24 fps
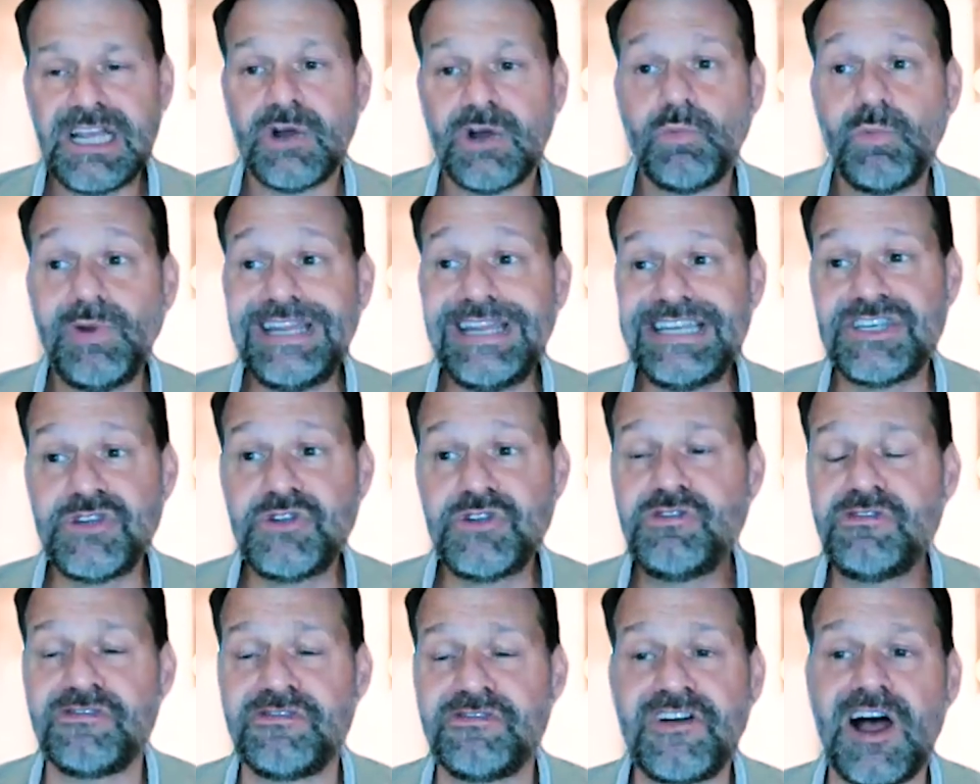We
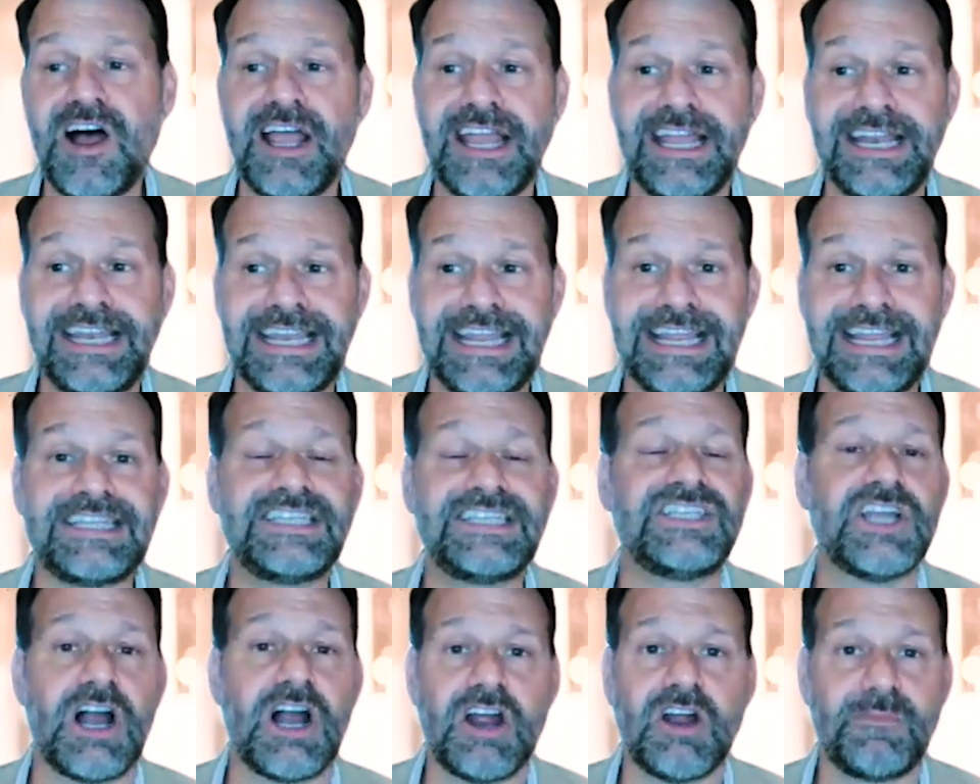do find that
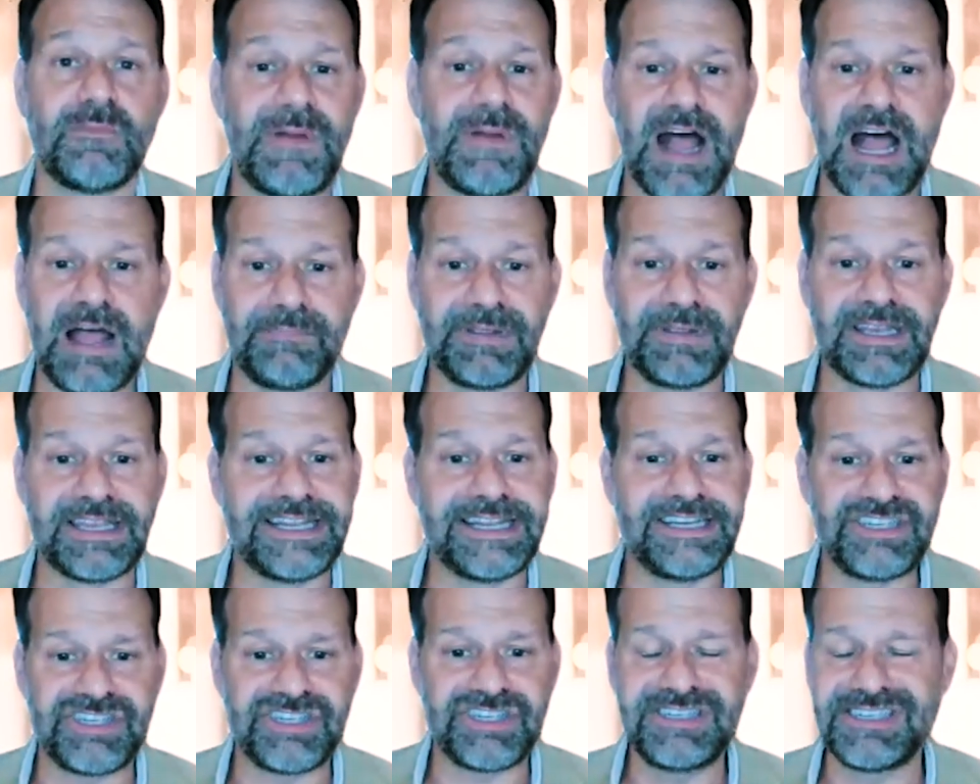younger
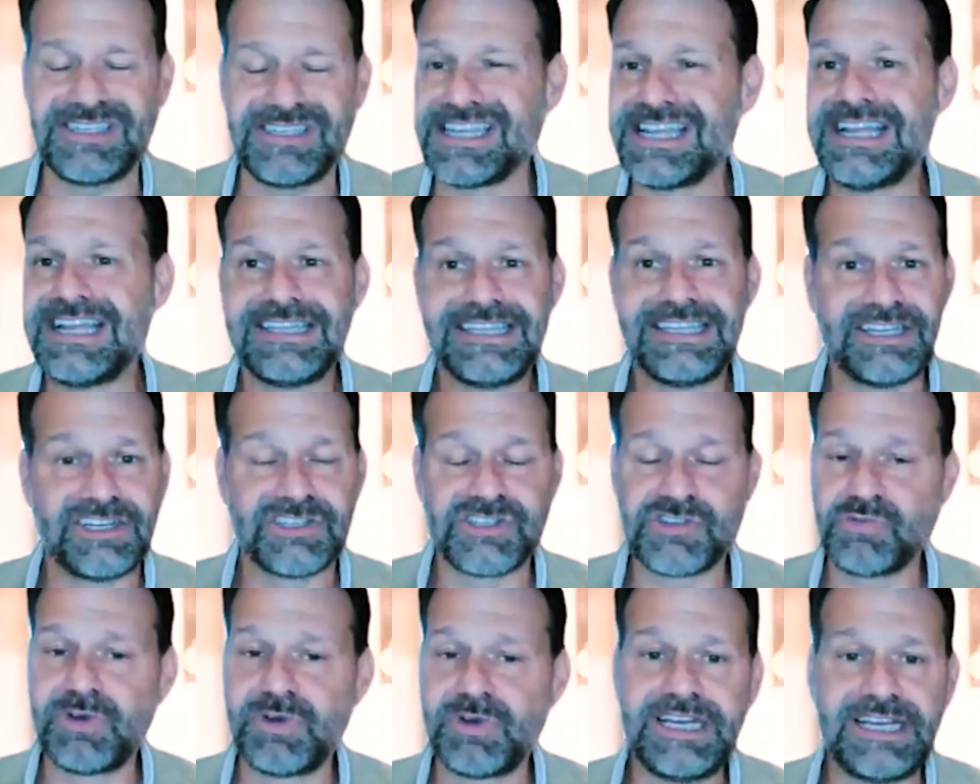populations,
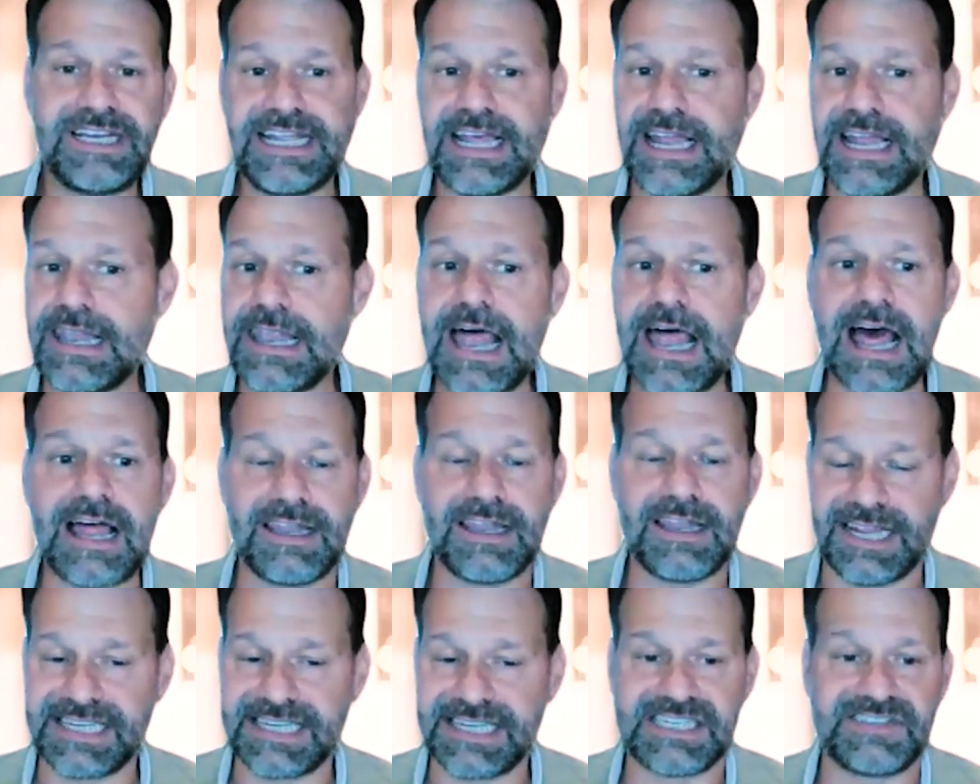there's really a
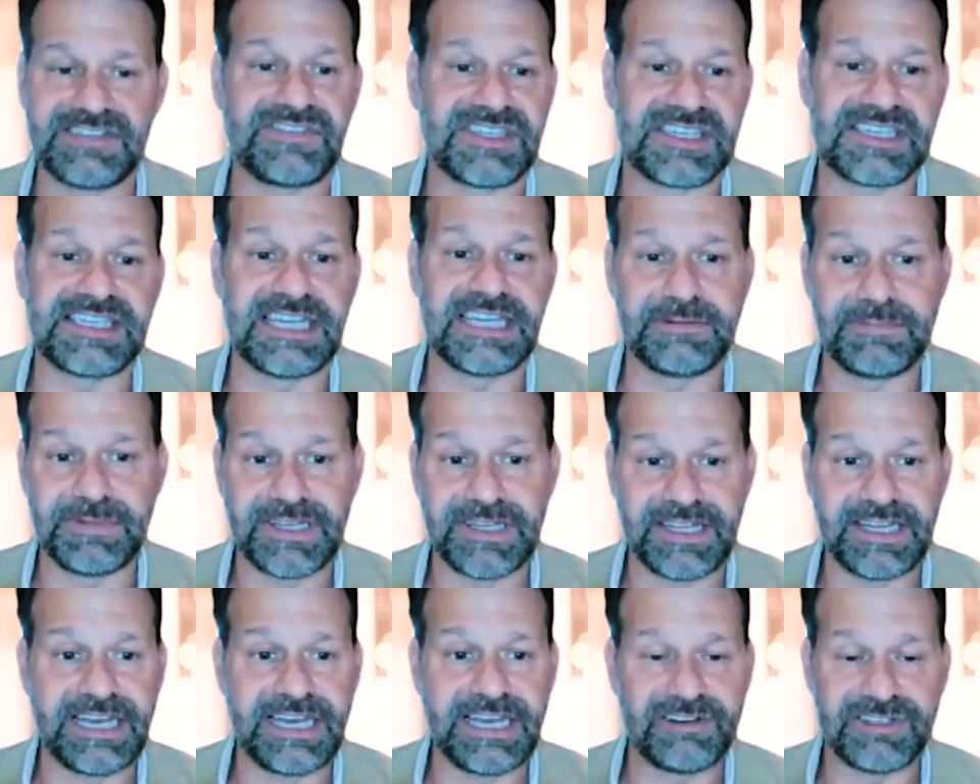lot less of a stigma
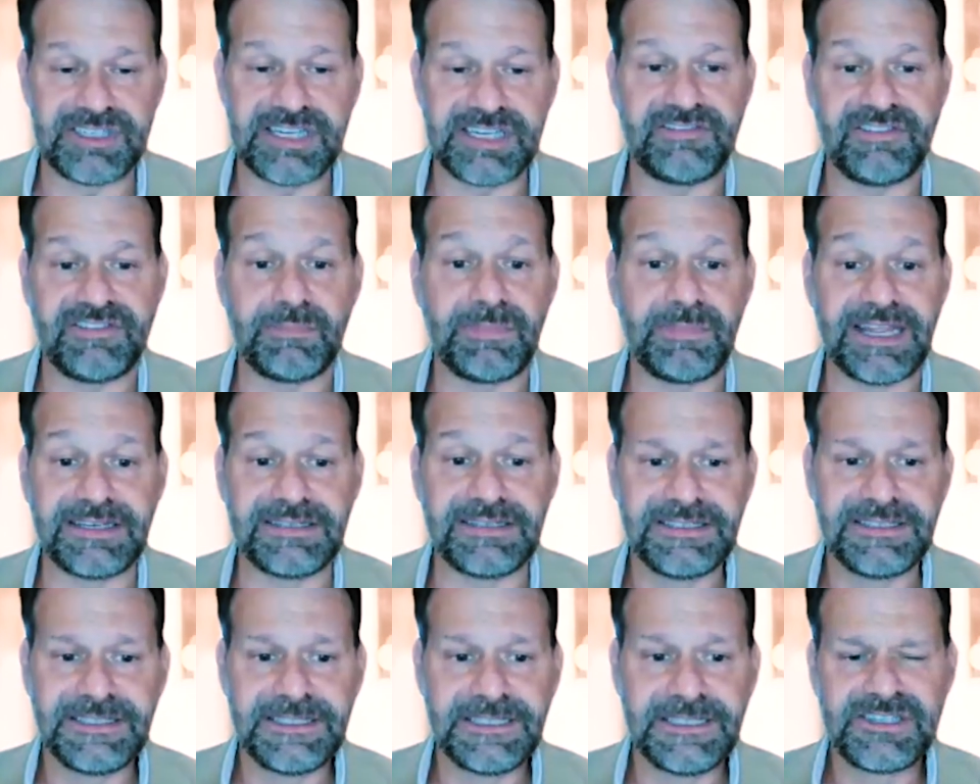than there's ever been.